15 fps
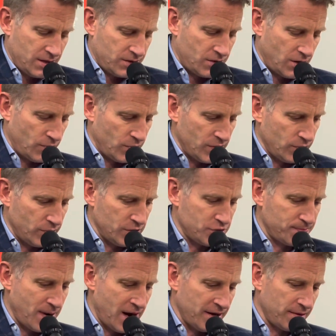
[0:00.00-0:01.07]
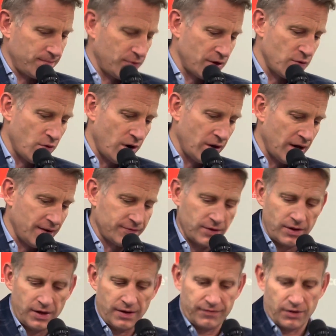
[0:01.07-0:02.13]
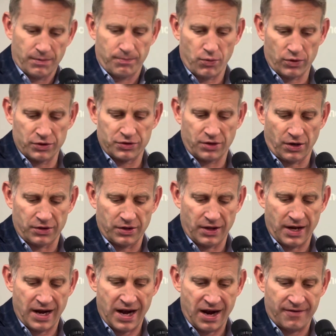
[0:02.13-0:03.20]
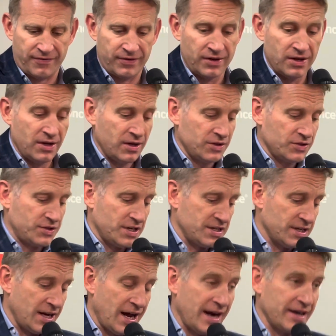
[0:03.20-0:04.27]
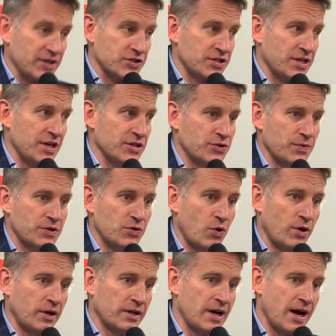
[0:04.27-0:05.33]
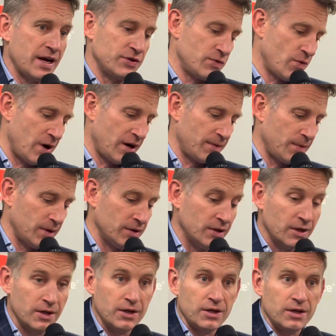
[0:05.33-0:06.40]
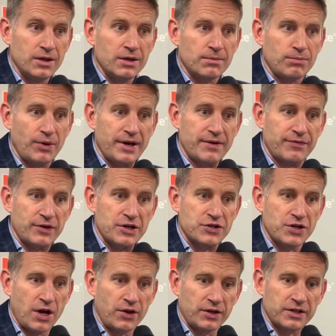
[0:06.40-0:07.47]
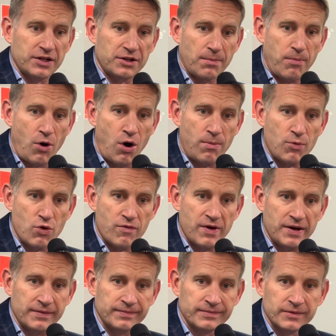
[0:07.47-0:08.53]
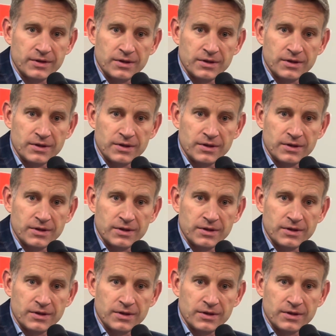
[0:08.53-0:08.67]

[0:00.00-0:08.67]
thought we responded pretty well after the poor start to the half. Season high in assists. We told our guys we wanted to play for each other, get the ball moving,